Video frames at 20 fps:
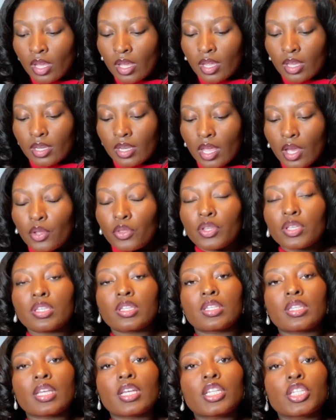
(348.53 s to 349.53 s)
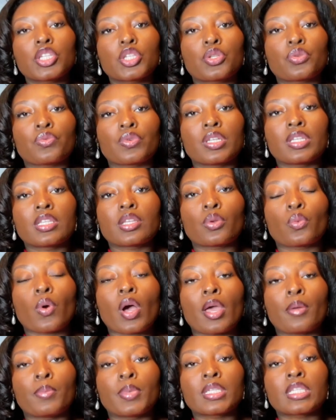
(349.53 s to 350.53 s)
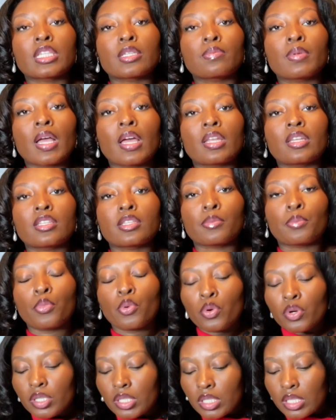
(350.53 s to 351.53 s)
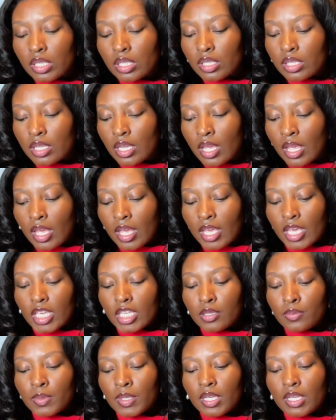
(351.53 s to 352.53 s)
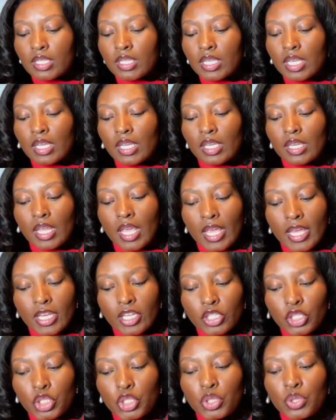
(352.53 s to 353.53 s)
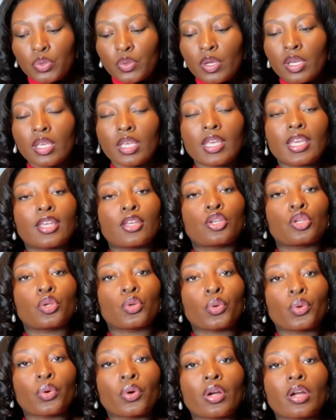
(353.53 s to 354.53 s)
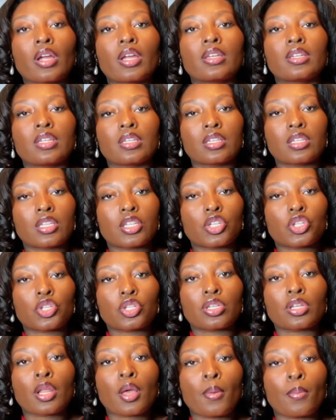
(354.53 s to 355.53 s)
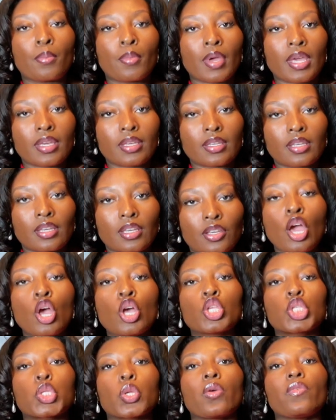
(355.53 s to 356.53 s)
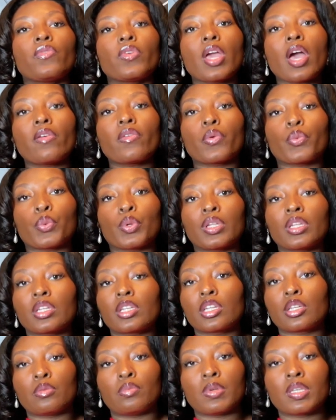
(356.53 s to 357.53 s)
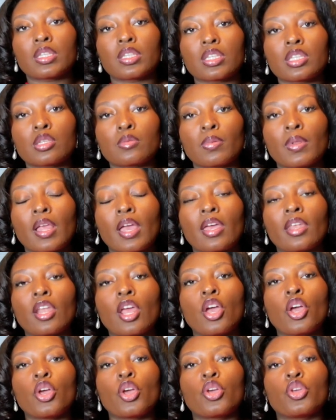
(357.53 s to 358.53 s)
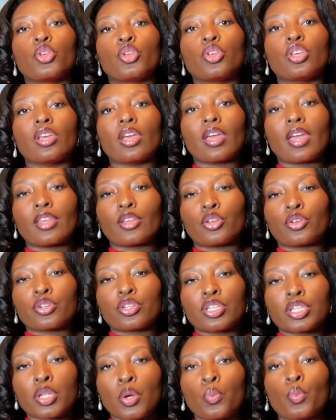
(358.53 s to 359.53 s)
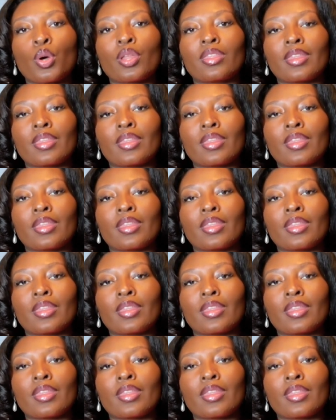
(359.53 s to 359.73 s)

Now, the sixth reason why a business plan is important is because it can aid you in your decision making. So if you have a really good business plan and you're someone